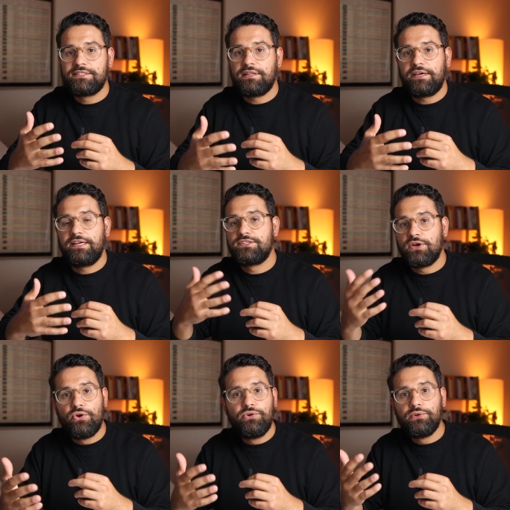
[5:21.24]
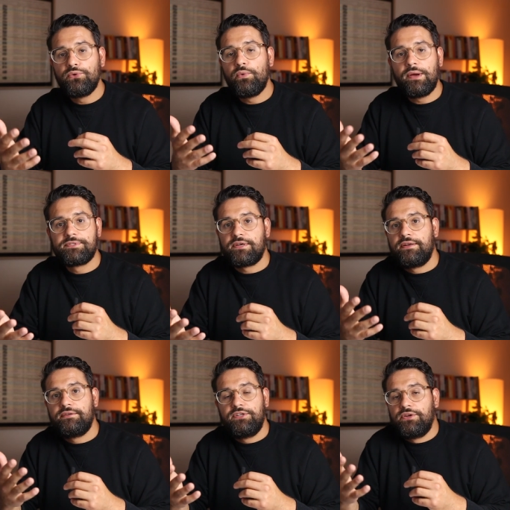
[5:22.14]
as like its own little
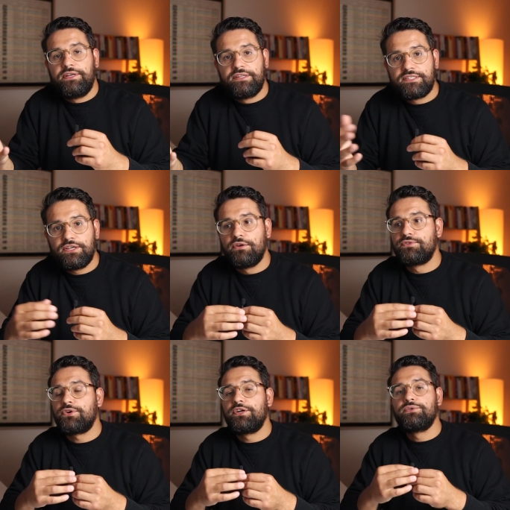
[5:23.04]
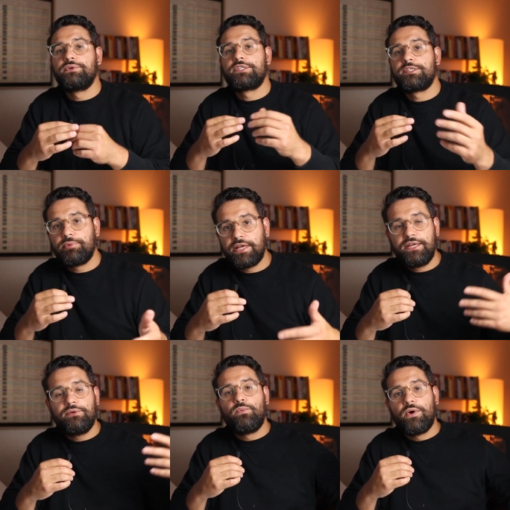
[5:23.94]
website, you know, in itself, trying to
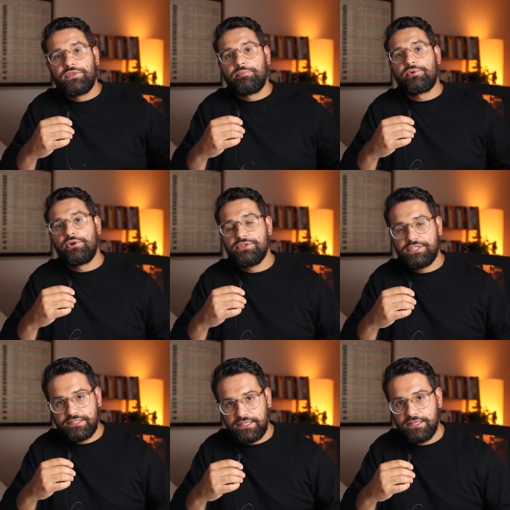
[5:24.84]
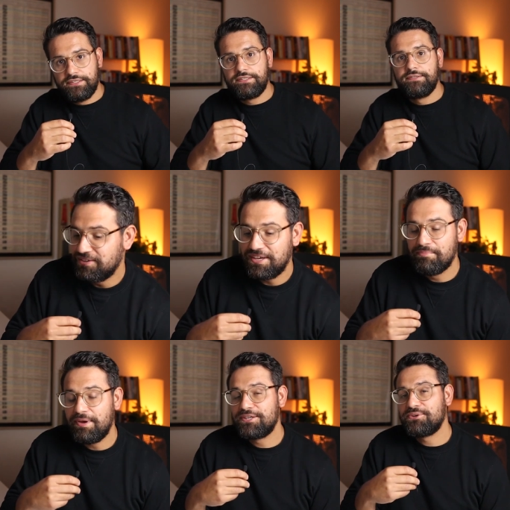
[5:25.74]
explain what the project is. So yeah,
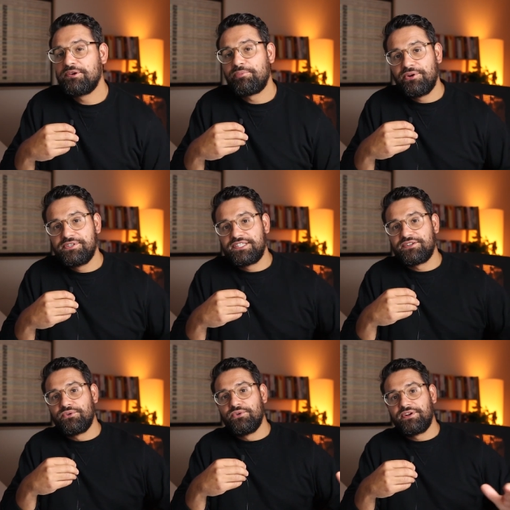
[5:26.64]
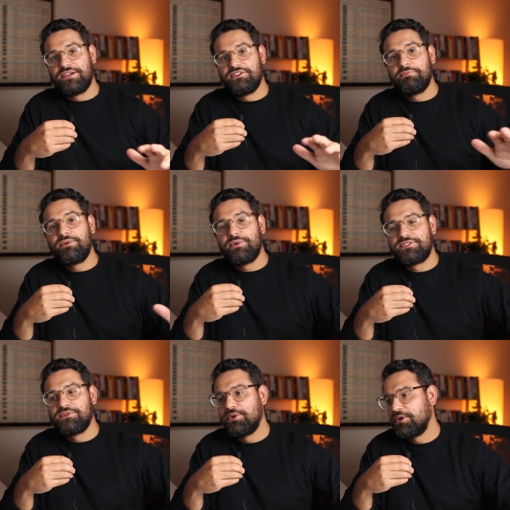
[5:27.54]
make sure your projects are organized. Nobody wants
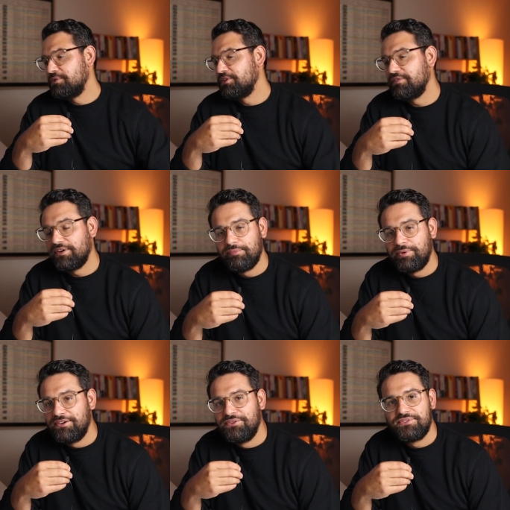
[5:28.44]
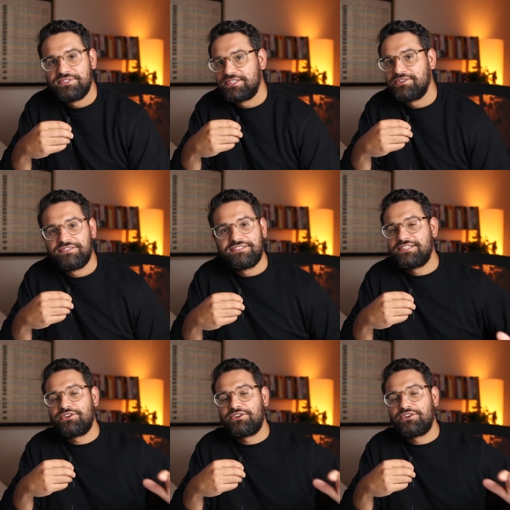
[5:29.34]
to work with a developer who's just got